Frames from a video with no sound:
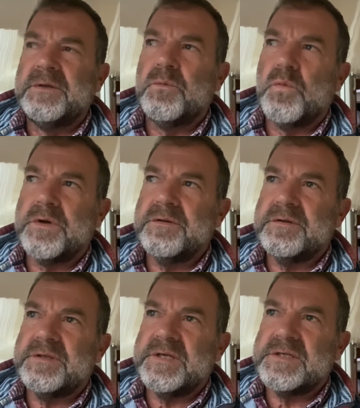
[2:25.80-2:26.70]
one of the
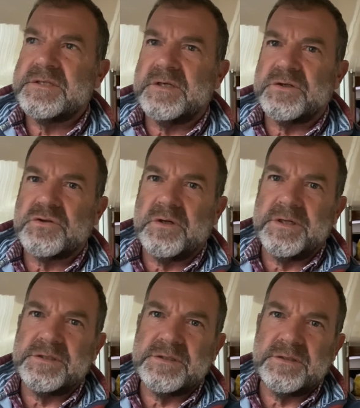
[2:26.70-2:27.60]
things that I
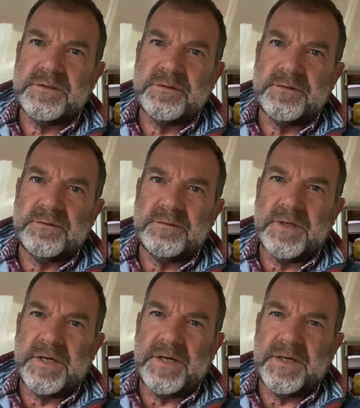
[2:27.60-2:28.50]
try to
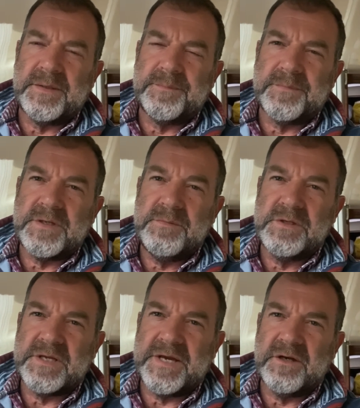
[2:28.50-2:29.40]
um,
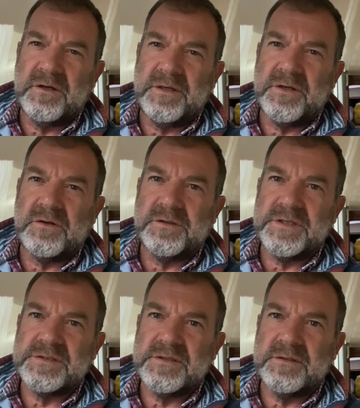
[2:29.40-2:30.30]
communicate early on
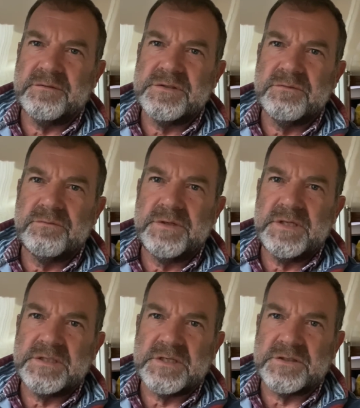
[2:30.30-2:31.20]
is that there isn't
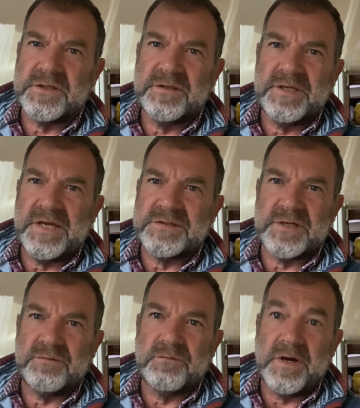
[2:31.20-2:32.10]
really such a thing as
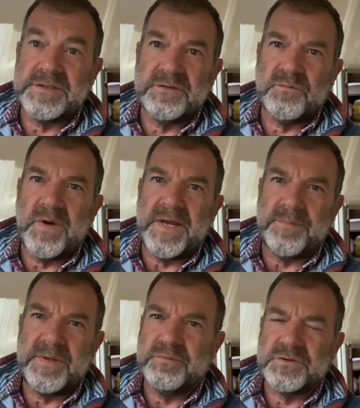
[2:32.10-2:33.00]
a right of way.
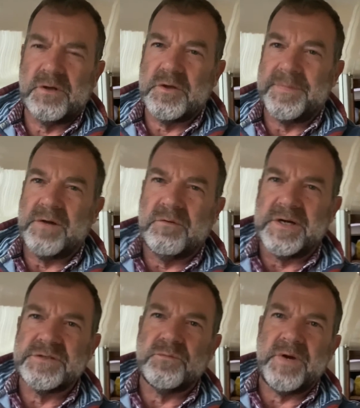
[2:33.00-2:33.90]
People talk about
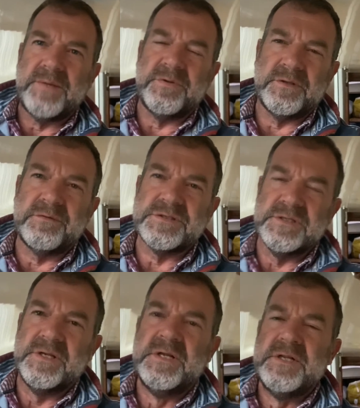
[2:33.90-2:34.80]
right of way, but there
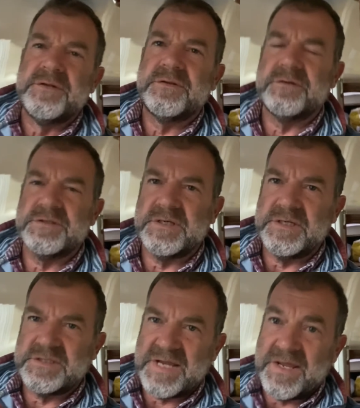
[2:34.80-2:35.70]
isn't. There is a
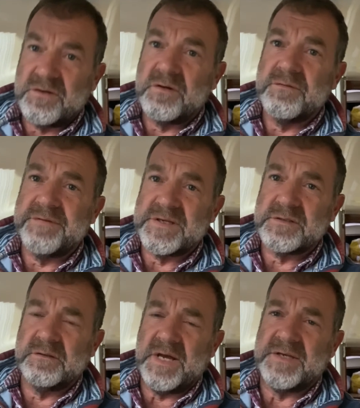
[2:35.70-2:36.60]
stand on
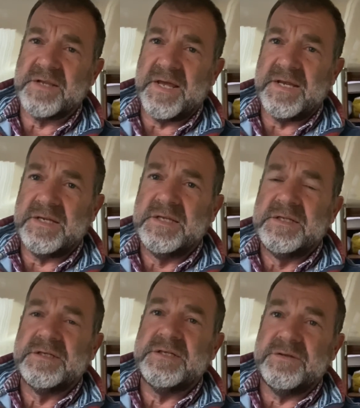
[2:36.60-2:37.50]
vessel and a
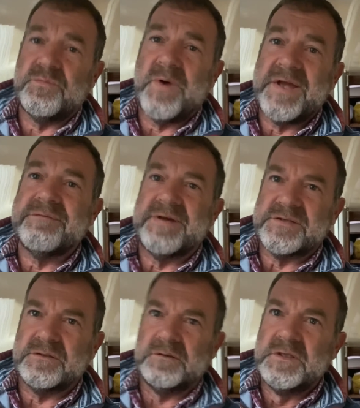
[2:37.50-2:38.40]
give way
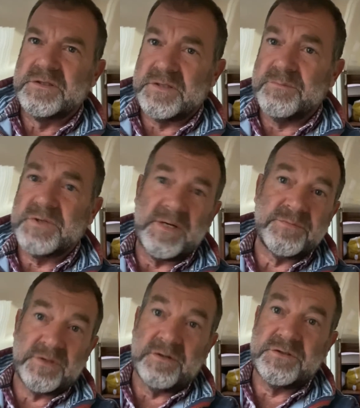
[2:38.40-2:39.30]
vessel.
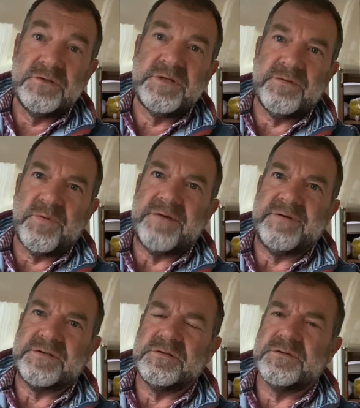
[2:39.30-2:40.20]
Sometimes there are two give way
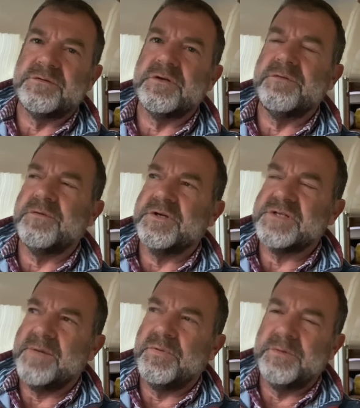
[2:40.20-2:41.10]
vessels. So, for
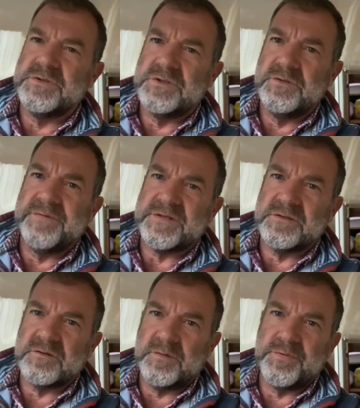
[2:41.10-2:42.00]
example, when two
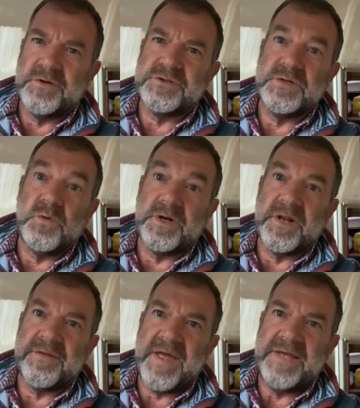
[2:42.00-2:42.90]
vessels are approaching one
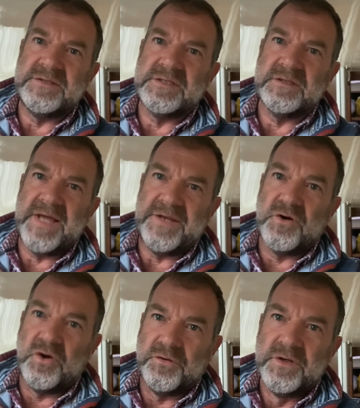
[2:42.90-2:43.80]
another head head
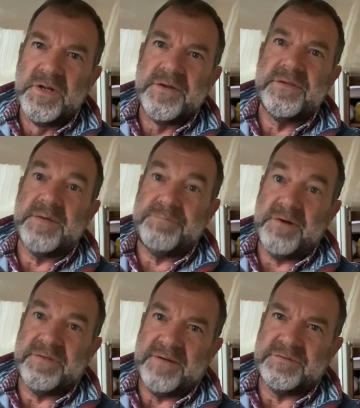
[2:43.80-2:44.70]
on, they
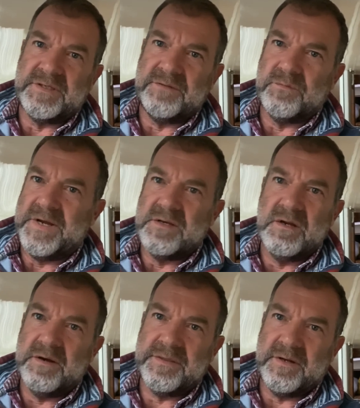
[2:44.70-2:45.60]
both have to give way.
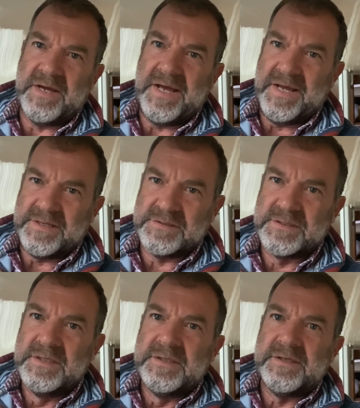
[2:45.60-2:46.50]
Neither has
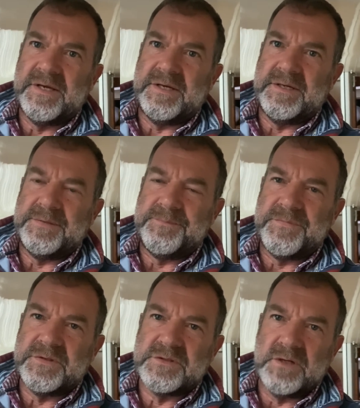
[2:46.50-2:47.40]
um,
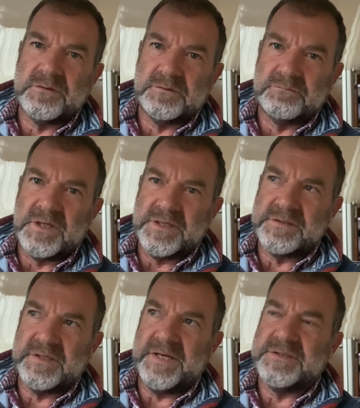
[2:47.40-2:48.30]
total
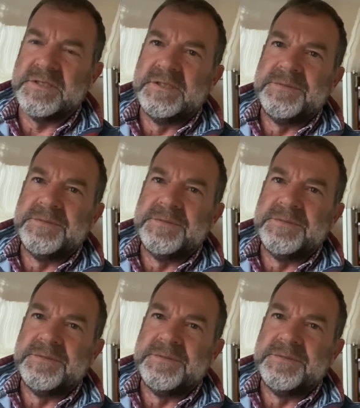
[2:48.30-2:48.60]
rights. And